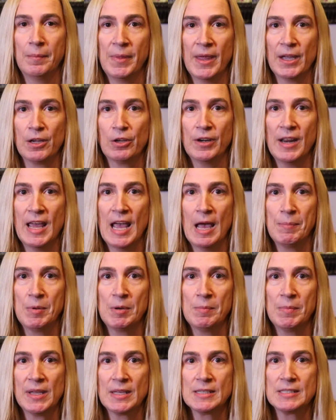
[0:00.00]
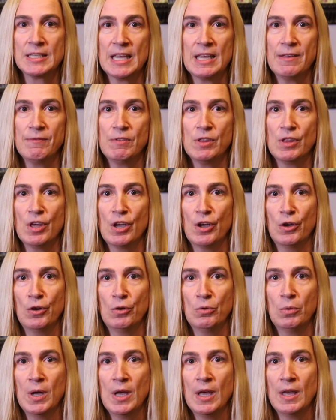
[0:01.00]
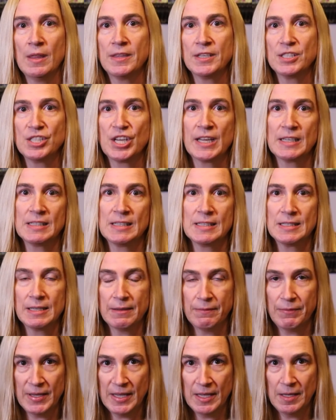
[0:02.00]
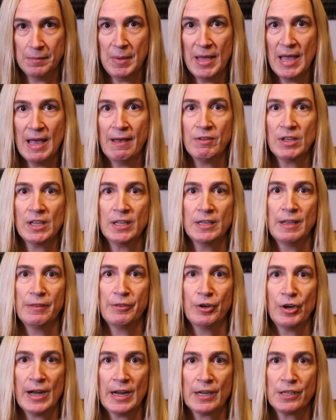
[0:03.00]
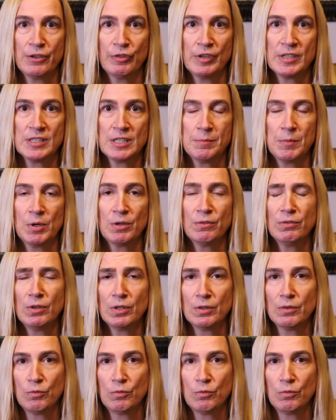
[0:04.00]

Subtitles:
that could happen, because even though the chances of him having another aneurysm are